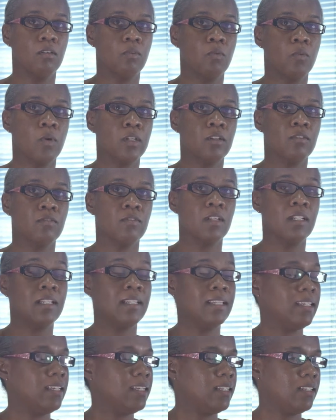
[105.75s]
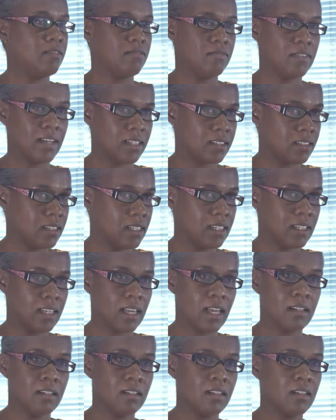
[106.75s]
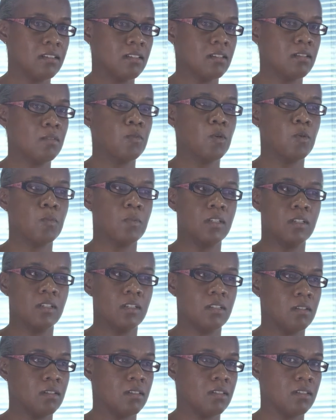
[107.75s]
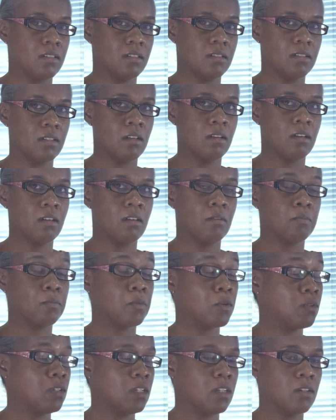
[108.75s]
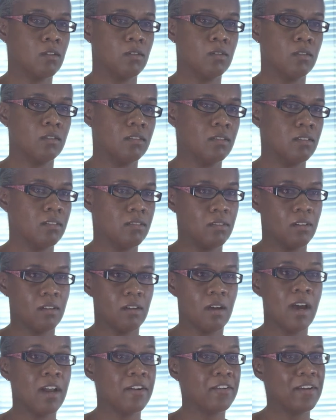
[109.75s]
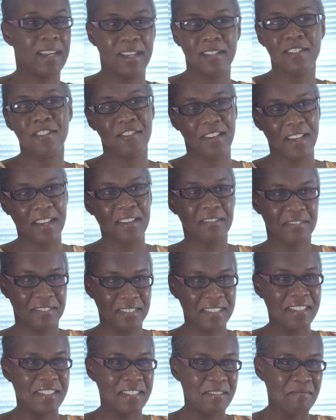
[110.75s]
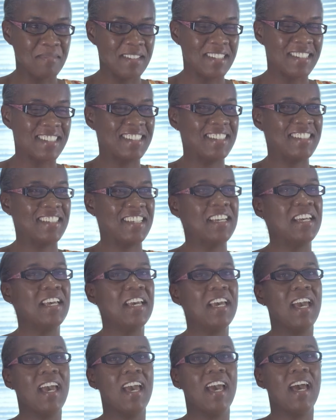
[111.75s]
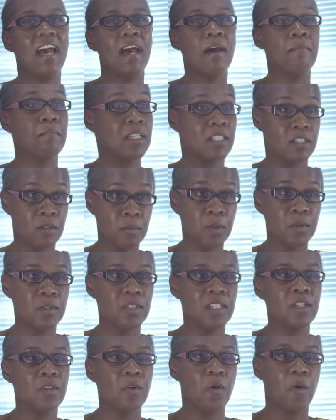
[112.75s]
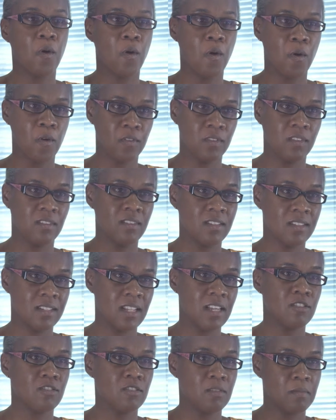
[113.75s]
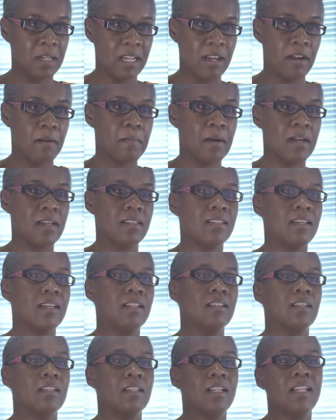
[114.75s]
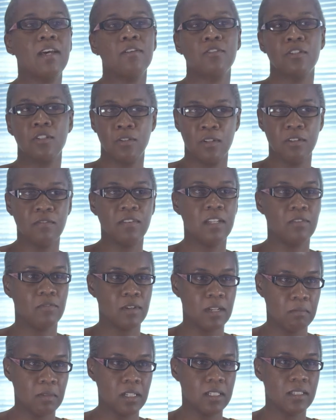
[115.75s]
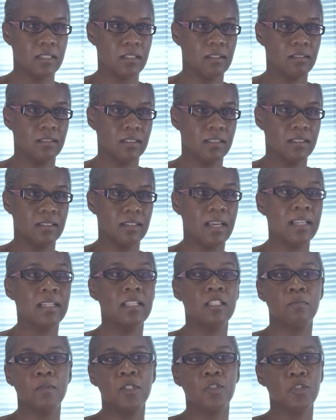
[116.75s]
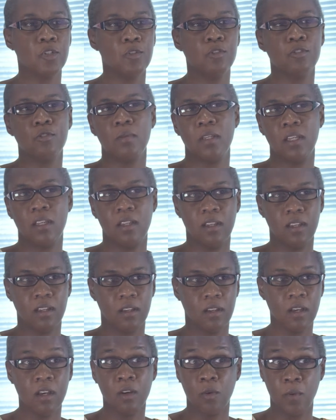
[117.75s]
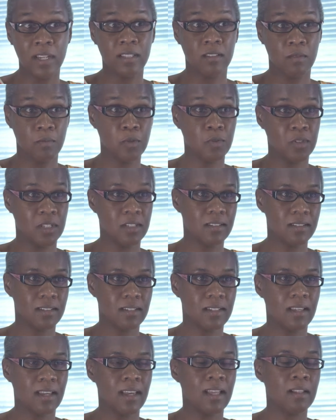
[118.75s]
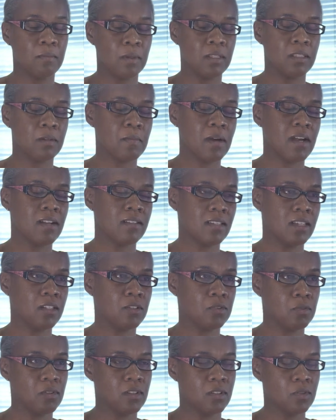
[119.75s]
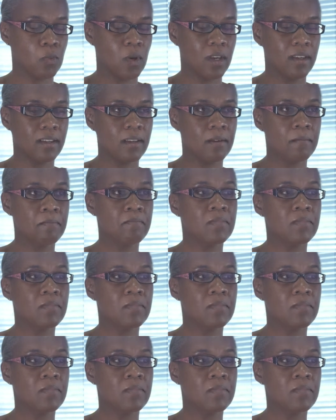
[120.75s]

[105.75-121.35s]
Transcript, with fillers: one of the lead vaccine candidates at the moment is a protein called RH5 in simplicity. Um, but it's a protein on the stage of the malaria parasite that allows it to invade red blood cells. And it's been shown to be uh, quite important in helping the parasite do this work.